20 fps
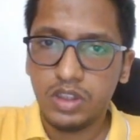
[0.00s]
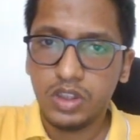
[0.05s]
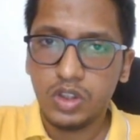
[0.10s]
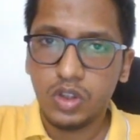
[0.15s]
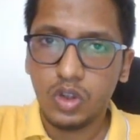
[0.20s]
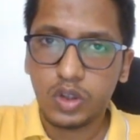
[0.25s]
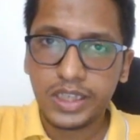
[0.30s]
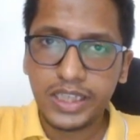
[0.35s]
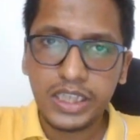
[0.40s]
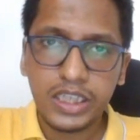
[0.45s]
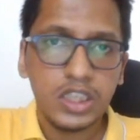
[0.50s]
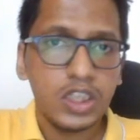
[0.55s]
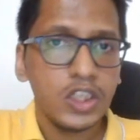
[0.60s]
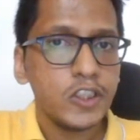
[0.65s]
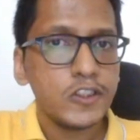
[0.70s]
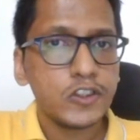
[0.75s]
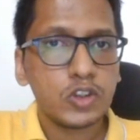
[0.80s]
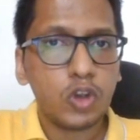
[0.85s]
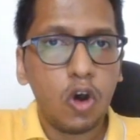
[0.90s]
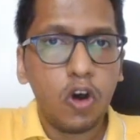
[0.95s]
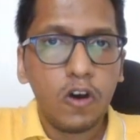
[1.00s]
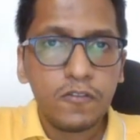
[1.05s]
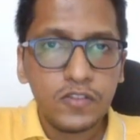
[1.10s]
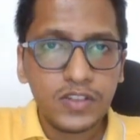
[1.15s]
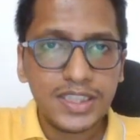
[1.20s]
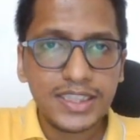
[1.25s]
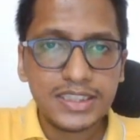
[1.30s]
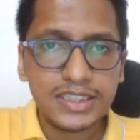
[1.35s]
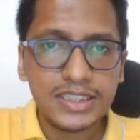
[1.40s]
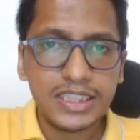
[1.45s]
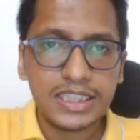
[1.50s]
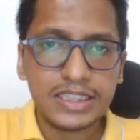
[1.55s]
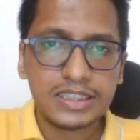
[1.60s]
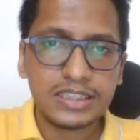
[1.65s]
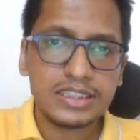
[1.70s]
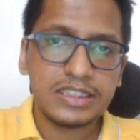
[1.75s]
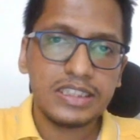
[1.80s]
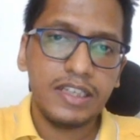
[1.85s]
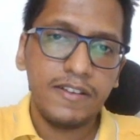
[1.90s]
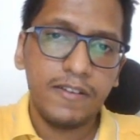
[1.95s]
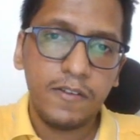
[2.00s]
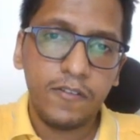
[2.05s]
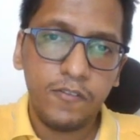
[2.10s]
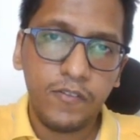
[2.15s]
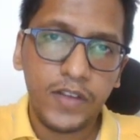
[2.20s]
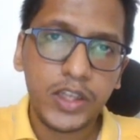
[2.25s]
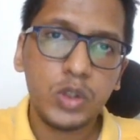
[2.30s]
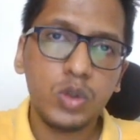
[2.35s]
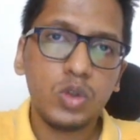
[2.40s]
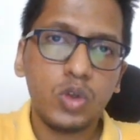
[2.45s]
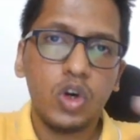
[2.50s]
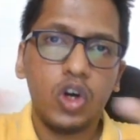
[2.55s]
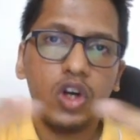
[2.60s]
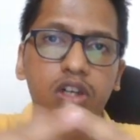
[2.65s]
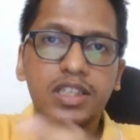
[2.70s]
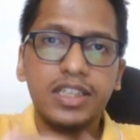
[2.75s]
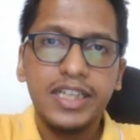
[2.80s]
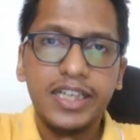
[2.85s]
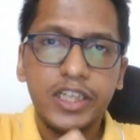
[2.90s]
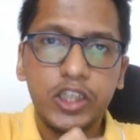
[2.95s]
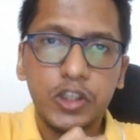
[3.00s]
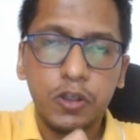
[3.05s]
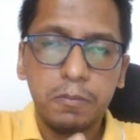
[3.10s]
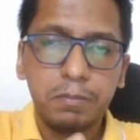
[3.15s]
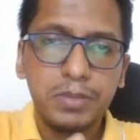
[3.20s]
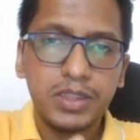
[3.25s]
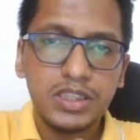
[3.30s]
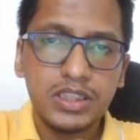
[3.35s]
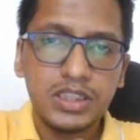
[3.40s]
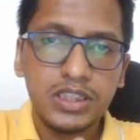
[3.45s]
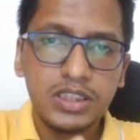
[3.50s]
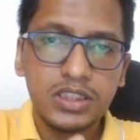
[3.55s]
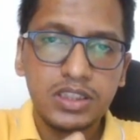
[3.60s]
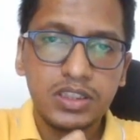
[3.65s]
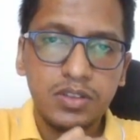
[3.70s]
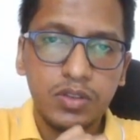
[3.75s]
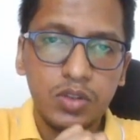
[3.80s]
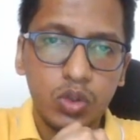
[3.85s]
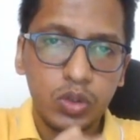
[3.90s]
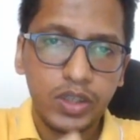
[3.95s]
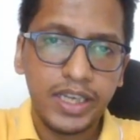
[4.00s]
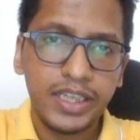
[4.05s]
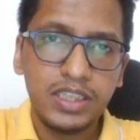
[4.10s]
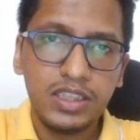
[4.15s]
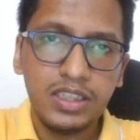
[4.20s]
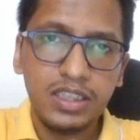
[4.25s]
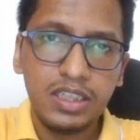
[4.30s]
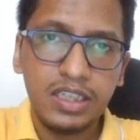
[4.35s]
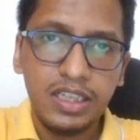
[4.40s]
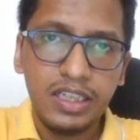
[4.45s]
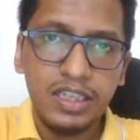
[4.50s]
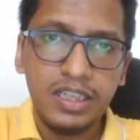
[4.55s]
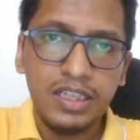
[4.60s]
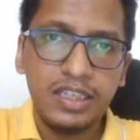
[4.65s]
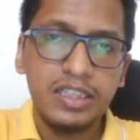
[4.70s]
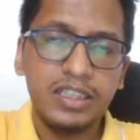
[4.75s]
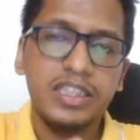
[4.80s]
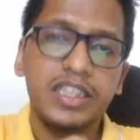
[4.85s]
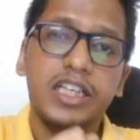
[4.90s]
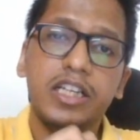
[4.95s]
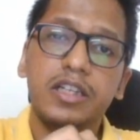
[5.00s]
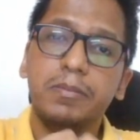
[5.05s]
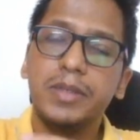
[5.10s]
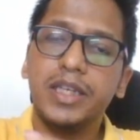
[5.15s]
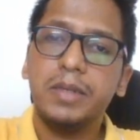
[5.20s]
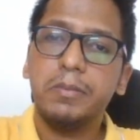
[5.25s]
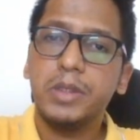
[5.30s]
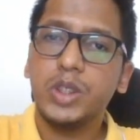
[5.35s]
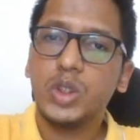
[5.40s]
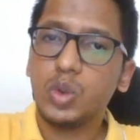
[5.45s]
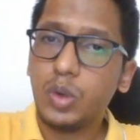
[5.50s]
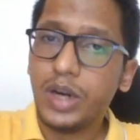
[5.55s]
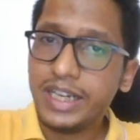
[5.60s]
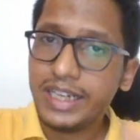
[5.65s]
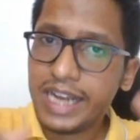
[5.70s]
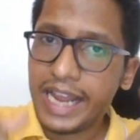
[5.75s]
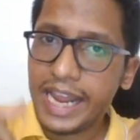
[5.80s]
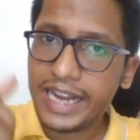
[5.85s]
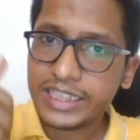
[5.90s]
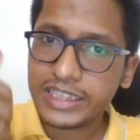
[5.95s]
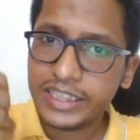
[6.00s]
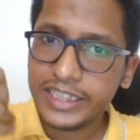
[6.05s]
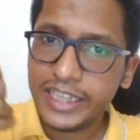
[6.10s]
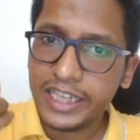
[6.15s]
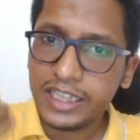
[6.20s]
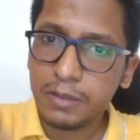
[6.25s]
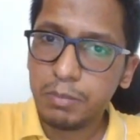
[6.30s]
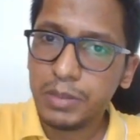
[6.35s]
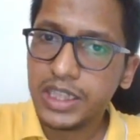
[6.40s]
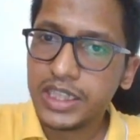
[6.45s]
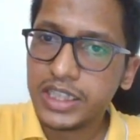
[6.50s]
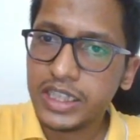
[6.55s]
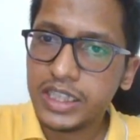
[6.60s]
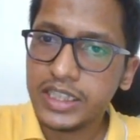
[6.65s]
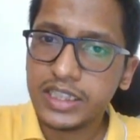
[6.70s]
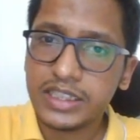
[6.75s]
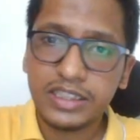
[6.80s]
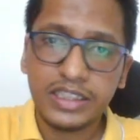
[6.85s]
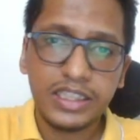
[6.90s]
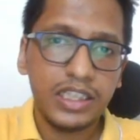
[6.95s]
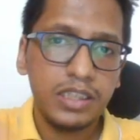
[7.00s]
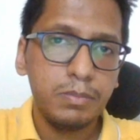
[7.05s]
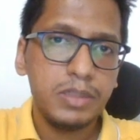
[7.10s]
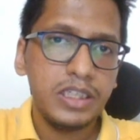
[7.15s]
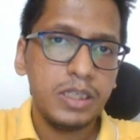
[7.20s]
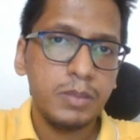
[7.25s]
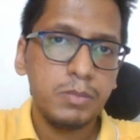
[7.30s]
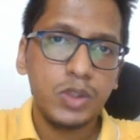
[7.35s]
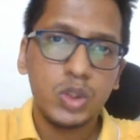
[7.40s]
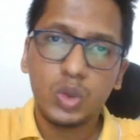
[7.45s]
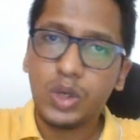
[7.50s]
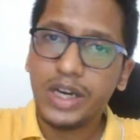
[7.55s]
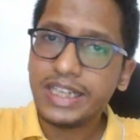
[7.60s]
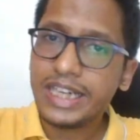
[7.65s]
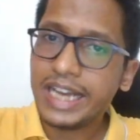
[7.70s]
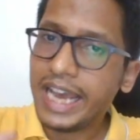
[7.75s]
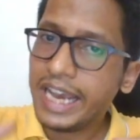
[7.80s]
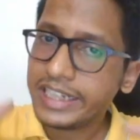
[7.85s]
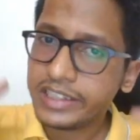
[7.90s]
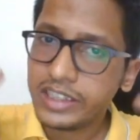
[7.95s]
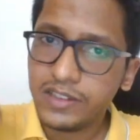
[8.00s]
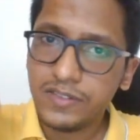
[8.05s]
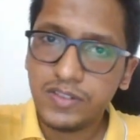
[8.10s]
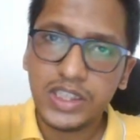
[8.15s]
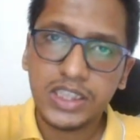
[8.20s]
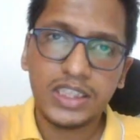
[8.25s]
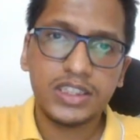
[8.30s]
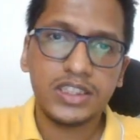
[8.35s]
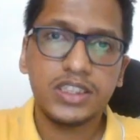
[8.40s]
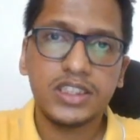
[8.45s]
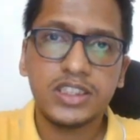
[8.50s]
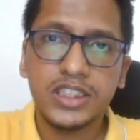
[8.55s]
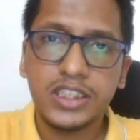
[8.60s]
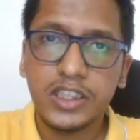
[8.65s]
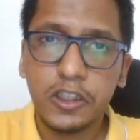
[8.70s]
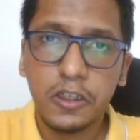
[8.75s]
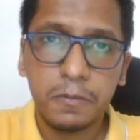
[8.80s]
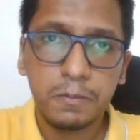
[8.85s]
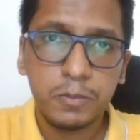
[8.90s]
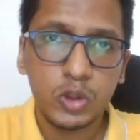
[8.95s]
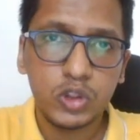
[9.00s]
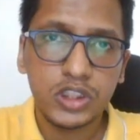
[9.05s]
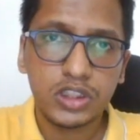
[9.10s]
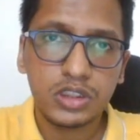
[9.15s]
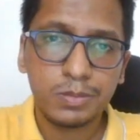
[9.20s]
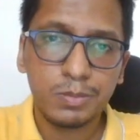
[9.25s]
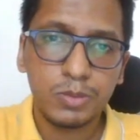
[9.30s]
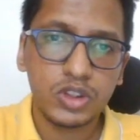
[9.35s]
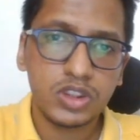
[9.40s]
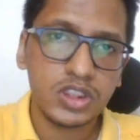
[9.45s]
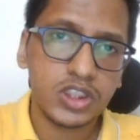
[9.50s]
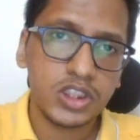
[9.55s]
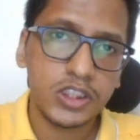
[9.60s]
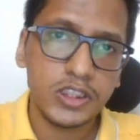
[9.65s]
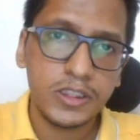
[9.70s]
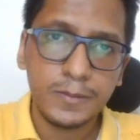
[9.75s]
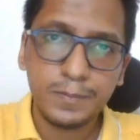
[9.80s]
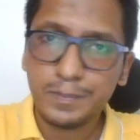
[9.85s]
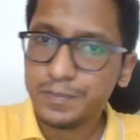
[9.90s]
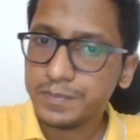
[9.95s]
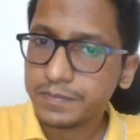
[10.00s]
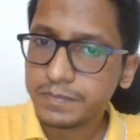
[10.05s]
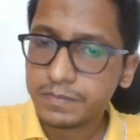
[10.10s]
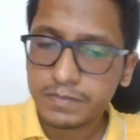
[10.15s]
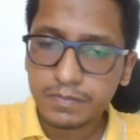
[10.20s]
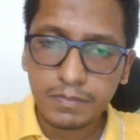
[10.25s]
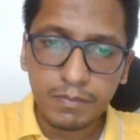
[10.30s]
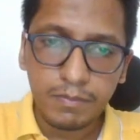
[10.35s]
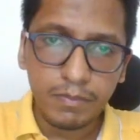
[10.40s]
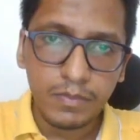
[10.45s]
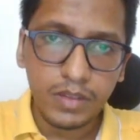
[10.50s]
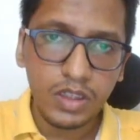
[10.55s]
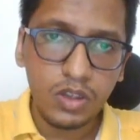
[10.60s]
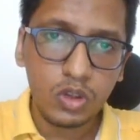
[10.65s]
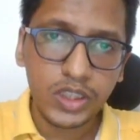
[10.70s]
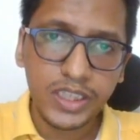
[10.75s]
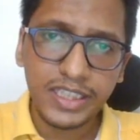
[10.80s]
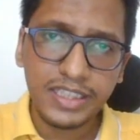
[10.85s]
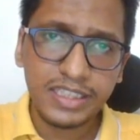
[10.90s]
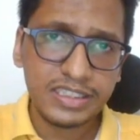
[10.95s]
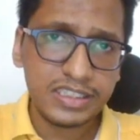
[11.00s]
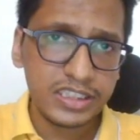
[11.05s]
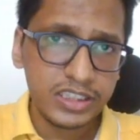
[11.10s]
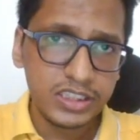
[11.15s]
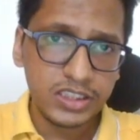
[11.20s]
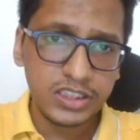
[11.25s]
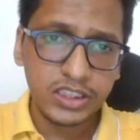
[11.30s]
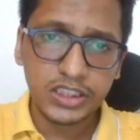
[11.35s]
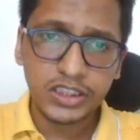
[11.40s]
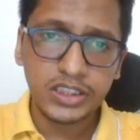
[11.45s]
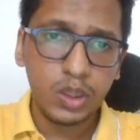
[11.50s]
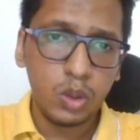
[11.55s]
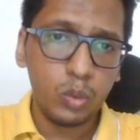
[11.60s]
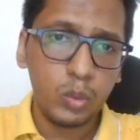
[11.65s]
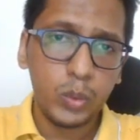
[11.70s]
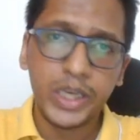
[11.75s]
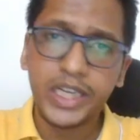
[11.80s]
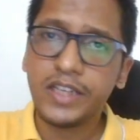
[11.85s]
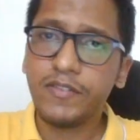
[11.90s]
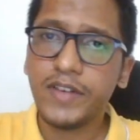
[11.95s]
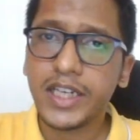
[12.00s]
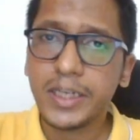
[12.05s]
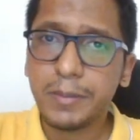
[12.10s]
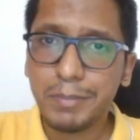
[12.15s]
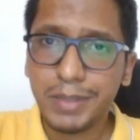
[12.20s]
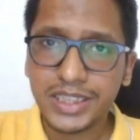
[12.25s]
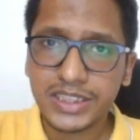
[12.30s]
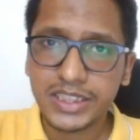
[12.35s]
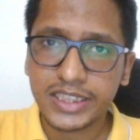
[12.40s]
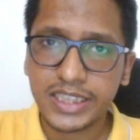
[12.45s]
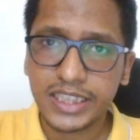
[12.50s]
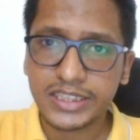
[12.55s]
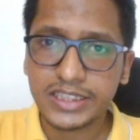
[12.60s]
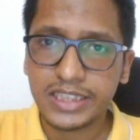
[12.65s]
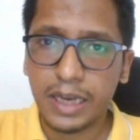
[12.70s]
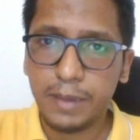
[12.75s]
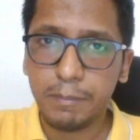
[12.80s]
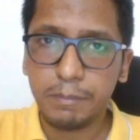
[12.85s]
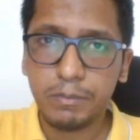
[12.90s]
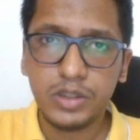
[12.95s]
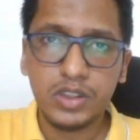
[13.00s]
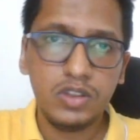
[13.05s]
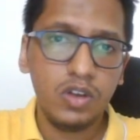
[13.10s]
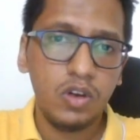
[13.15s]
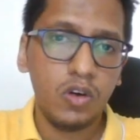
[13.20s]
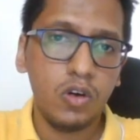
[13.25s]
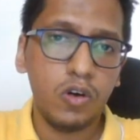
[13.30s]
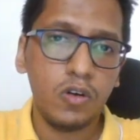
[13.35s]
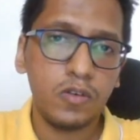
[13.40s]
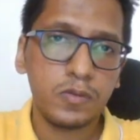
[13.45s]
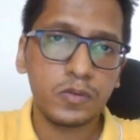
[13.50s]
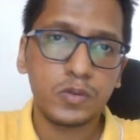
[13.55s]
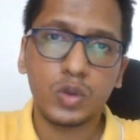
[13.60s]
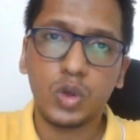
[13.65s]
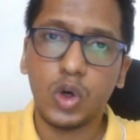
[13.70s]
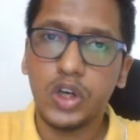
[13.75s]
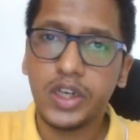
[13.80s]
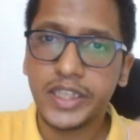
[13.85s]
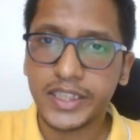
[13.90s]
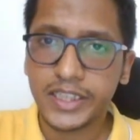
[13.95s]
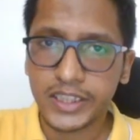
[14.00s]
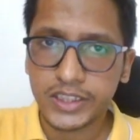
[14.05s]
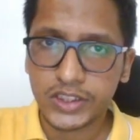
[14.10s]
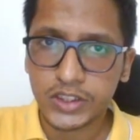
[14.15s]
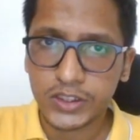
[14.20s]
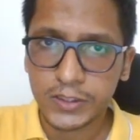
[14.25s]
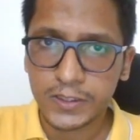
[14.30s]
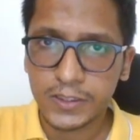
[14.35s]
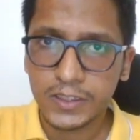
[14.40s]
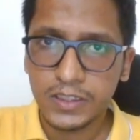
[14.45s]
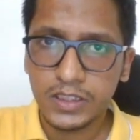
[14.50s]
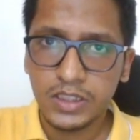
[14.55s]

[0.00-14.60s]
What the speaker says: Okay, so often in chess, when you coordinate your pieces together, they'll be able to attack the enemy king, they'll be able to attack the weaknesses in the opponent's position. Okay, this is just a very, very basic example of coordination.